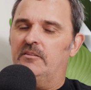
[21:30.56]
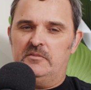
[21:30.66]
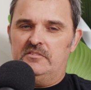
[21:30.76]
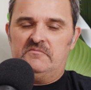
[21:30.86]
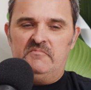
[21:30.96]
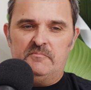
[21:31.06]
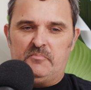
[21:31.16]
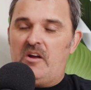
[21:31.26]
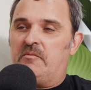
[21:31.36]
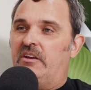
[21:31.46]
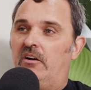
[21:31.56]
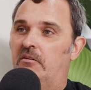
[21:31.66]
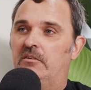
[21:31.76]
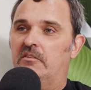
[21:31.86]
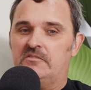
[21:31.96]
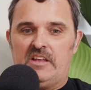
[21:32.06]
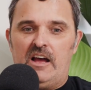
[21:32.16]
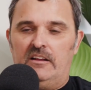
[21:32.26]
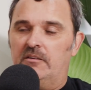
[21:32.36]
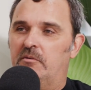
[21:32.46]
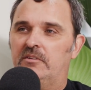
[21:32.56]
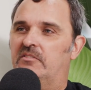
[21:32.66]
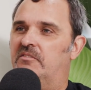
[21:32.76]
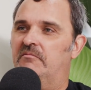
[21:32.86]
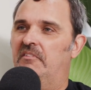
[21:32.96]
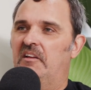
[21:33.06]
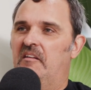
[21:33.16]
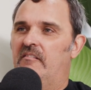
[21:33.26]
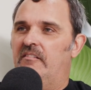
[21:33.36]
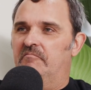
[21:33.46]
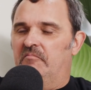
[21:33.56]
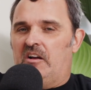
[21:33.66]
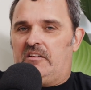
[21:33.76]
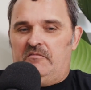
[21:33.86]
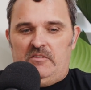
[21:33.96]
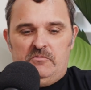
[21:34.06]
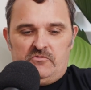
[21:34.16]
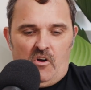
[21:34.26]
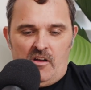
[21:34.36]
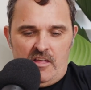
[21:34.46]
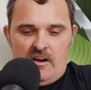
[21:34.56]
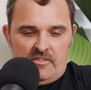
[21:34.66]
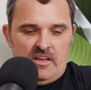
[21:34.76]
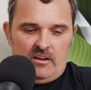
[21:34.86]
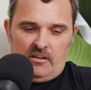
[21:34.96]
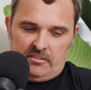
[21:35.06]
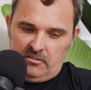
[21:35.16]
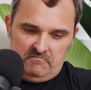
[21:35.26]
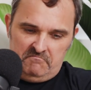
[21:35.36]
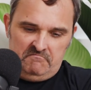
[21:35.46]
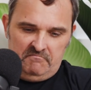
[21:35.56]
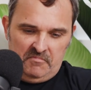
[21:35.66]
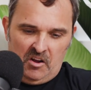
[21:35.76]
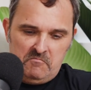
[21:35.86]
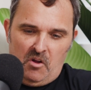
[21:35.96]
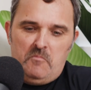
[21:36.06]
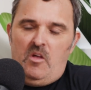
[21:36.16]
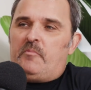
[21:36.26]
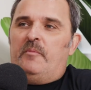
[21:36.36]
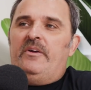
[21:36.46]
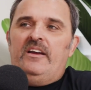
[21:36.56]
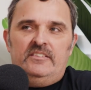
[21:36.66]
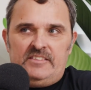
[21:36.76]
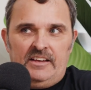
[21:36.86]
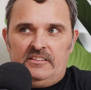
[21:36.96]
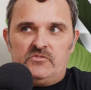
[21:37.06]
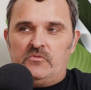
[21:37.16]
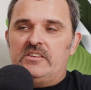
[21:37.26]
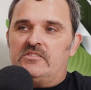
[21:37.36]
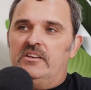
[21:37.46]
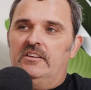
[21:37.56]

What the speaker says: It broke me. I was done. It was right there and then. I thought, I'm not prepared to take this risk.